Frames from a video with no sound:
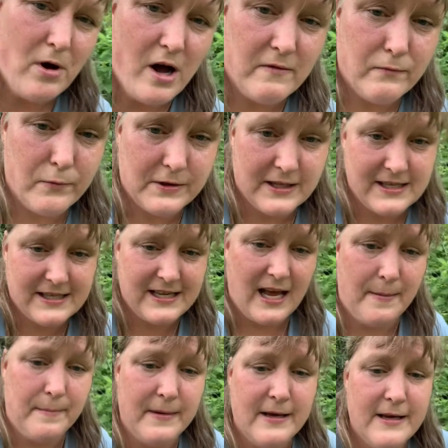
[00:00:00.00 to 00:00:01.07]
off with the
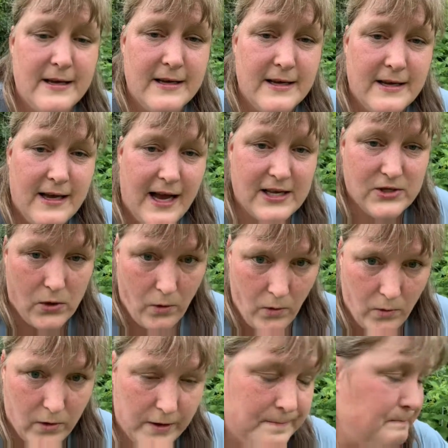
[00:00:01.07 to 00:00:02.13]
stem as a
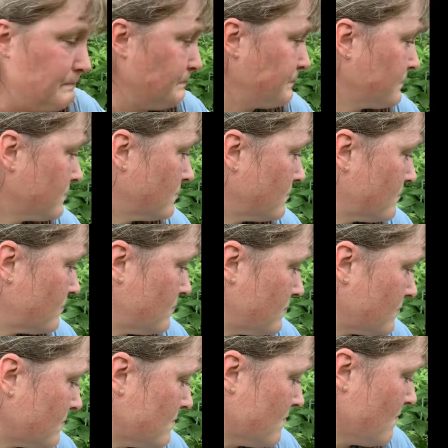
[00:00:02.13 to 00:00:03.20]
whole.
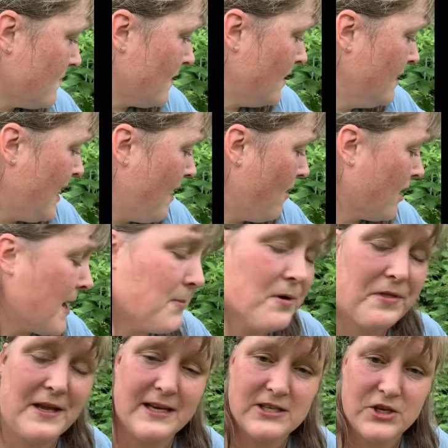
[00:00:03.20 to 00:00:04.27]
Now, a couple
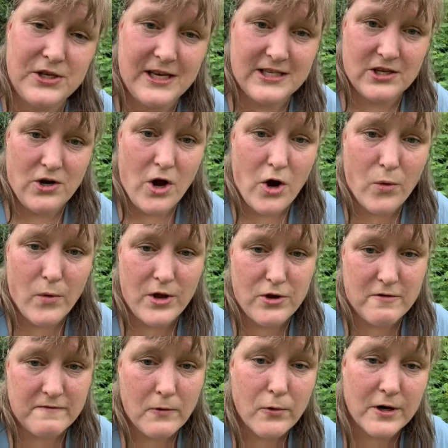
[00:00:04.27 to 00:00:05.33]
of things that you need to know when
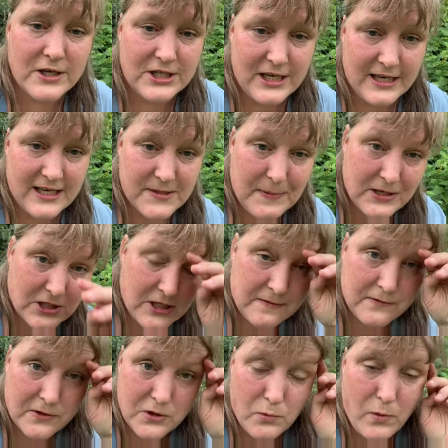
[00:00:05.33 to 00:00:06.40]
you're foraging, especially for the